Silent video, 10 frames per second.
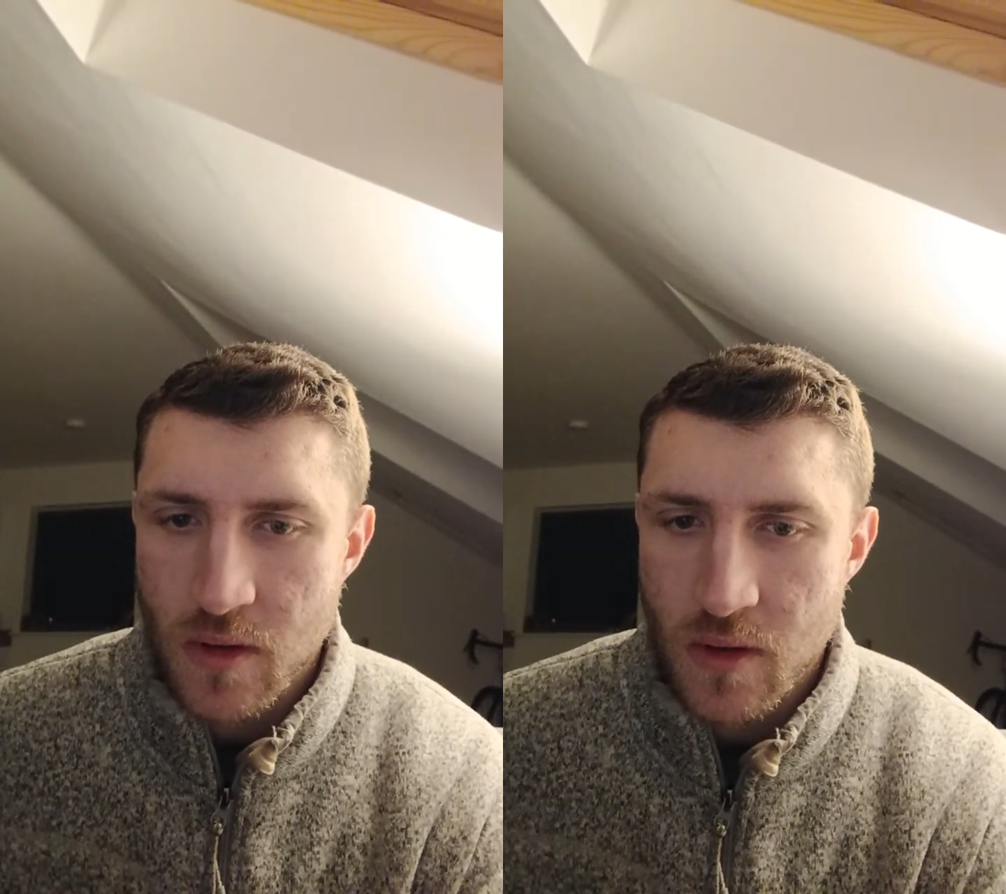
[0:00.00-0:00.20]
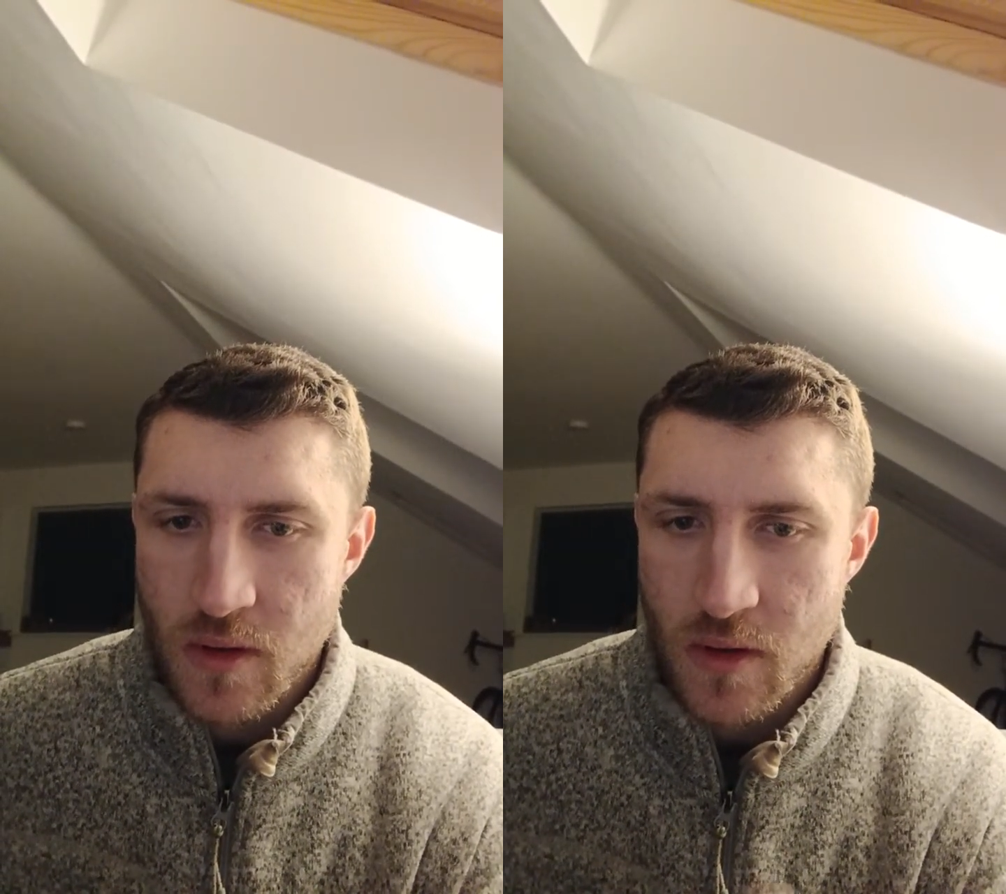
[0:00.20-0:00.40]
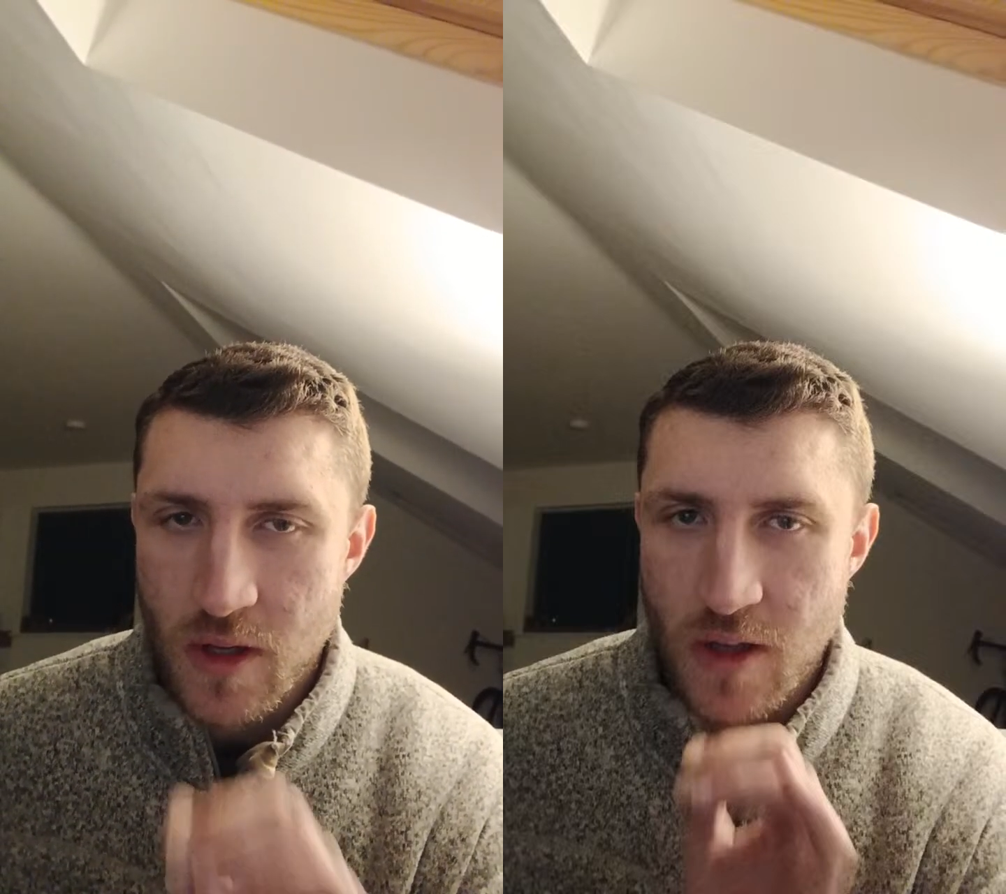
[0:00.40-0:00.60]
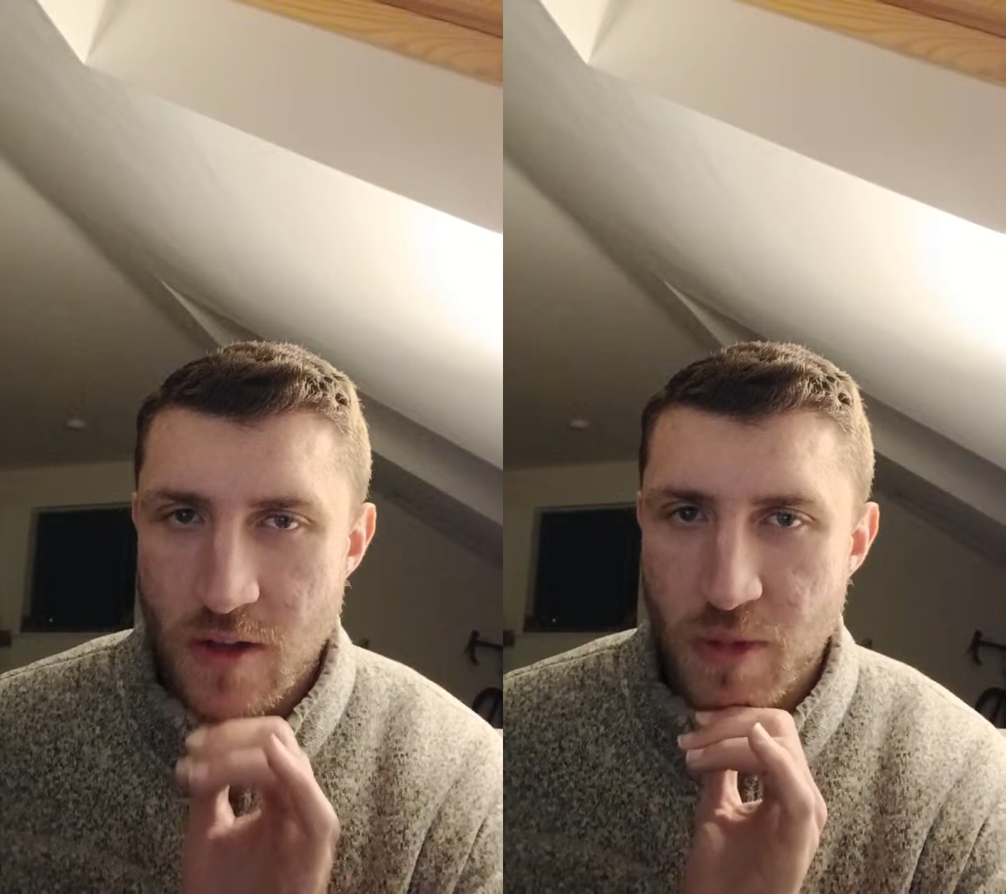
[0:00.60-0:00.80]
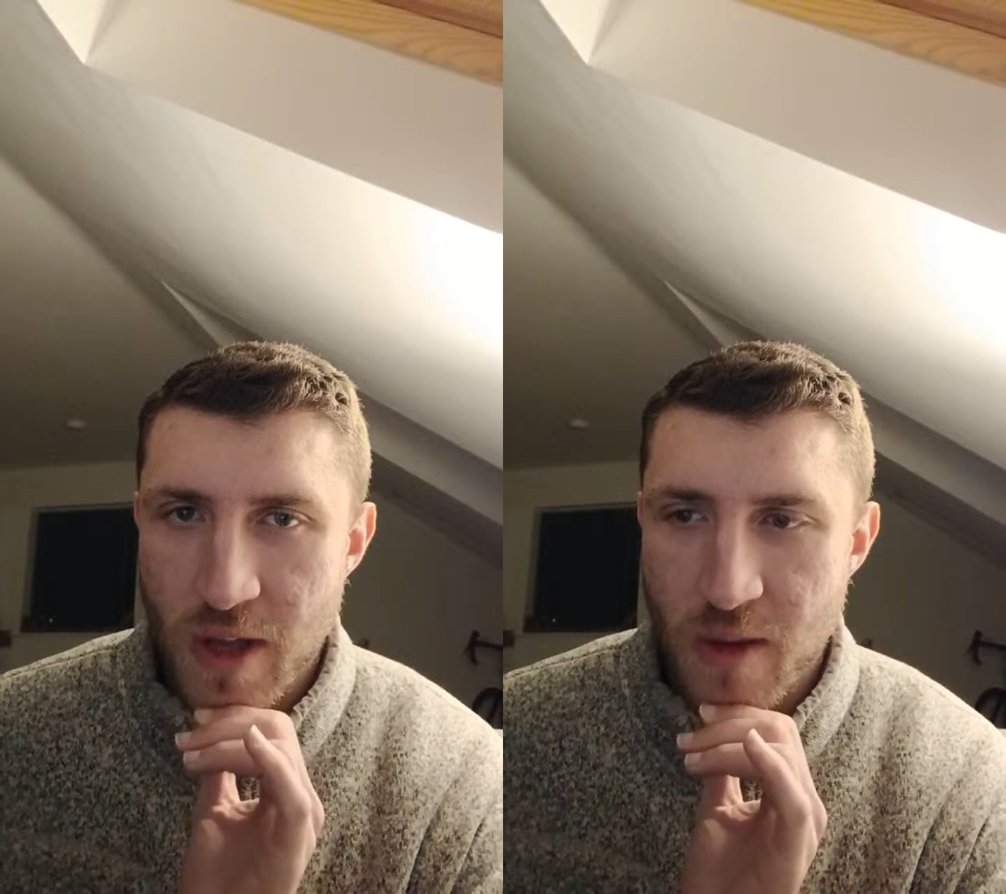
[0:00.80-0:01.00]
Oh yeah, it's
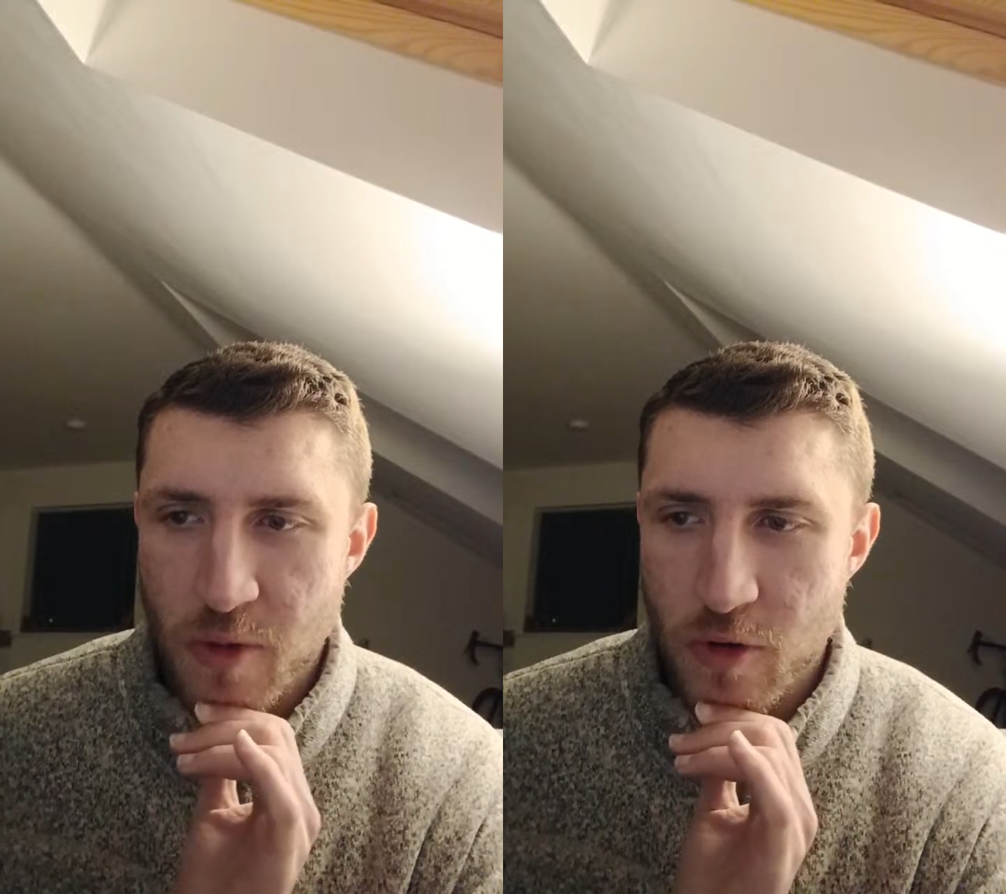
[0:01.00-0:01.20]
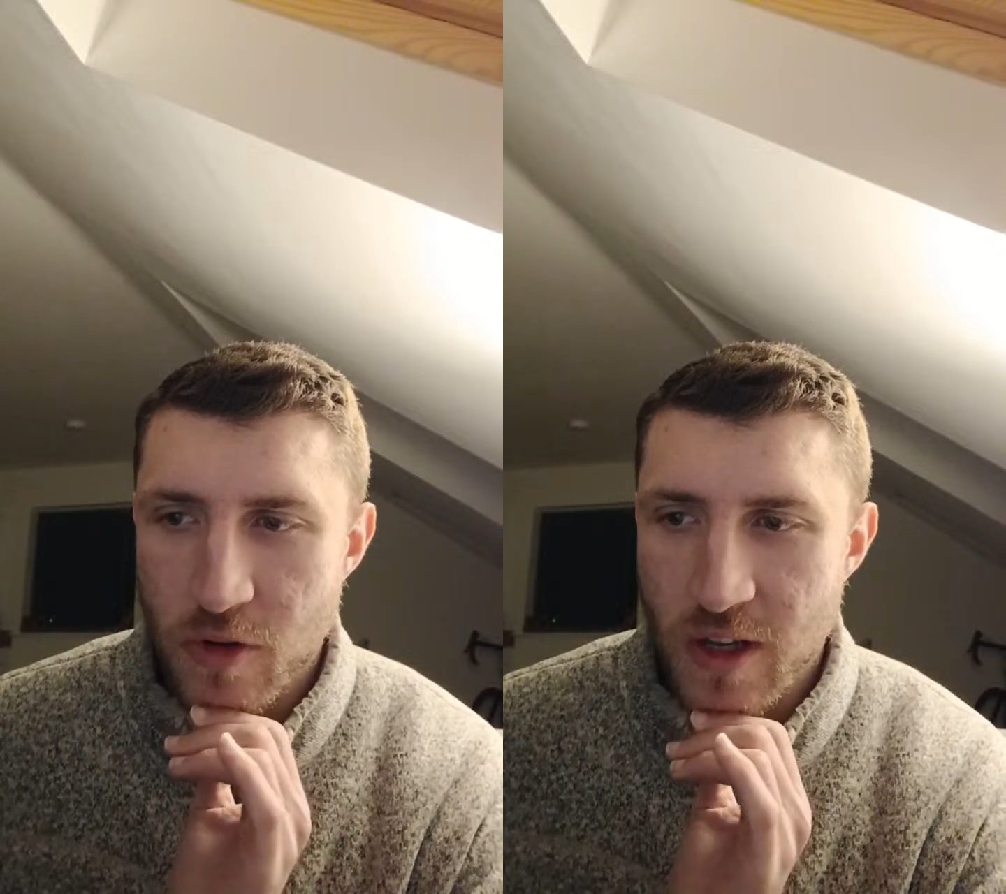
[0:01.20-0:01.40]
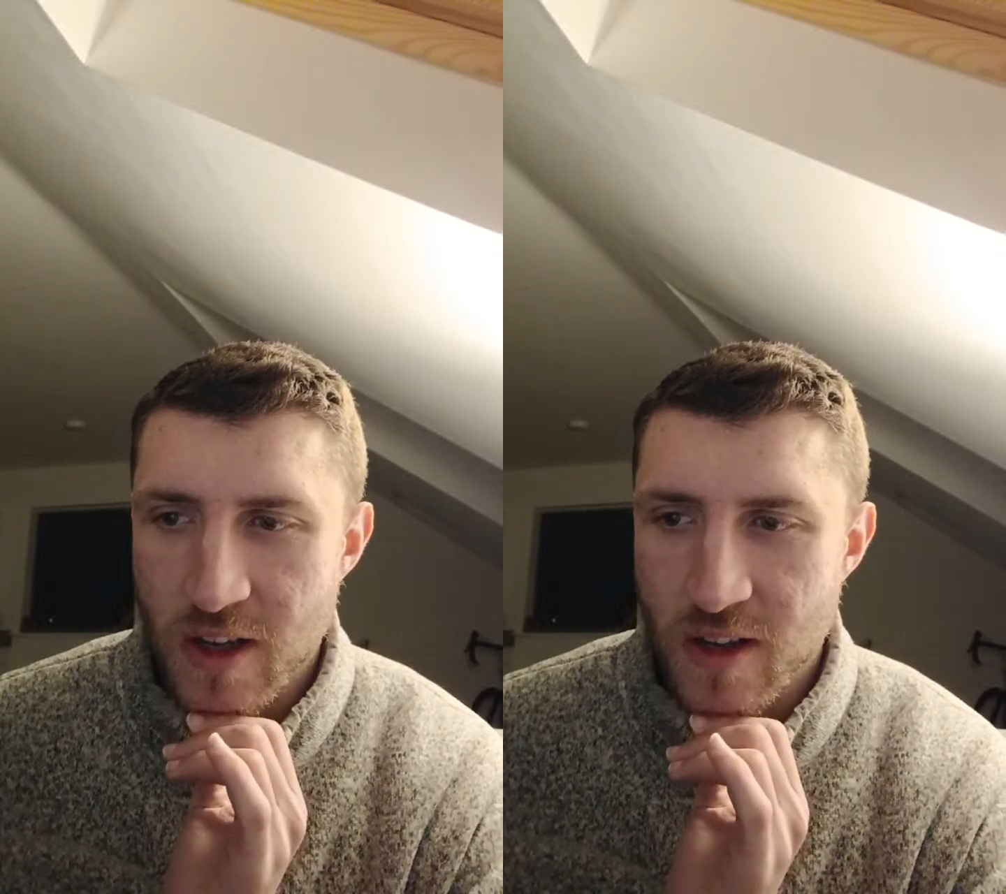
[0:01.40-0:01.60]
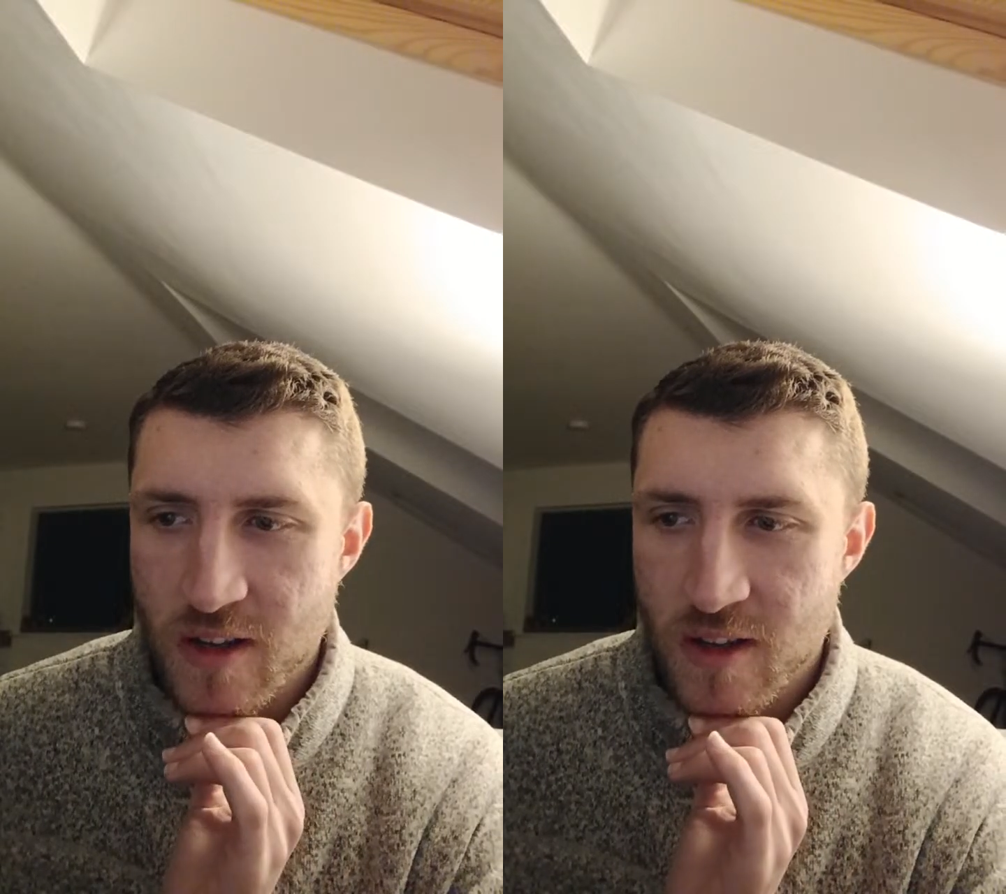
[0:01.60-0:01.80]
Blackpool, yeah.